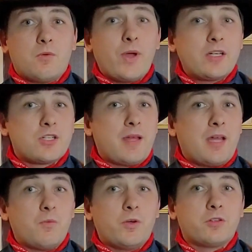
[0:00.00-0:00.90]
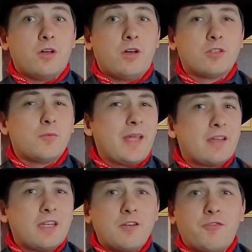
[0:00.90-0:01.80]
the ranch a man worked on could be
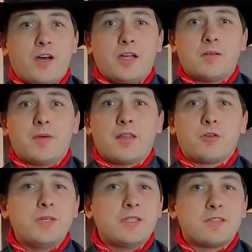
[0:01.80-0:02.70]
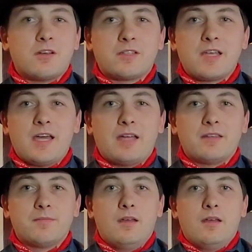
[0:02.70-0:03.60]
identified by the creases on his
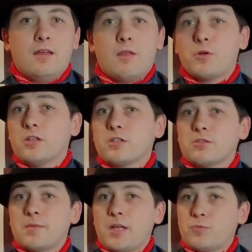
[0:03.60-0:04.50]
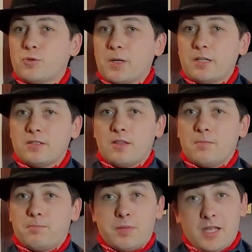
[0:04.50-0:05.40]
hat. They would also sometimes replace the
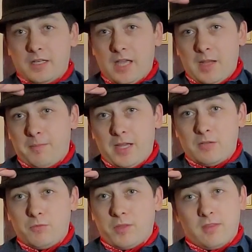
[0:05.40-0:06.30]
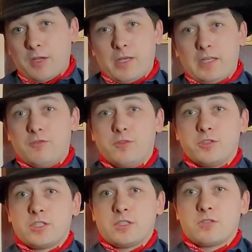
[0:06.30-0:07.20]
plain hatband with decorated
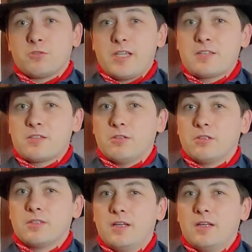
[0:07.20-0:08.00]
versions or tassels.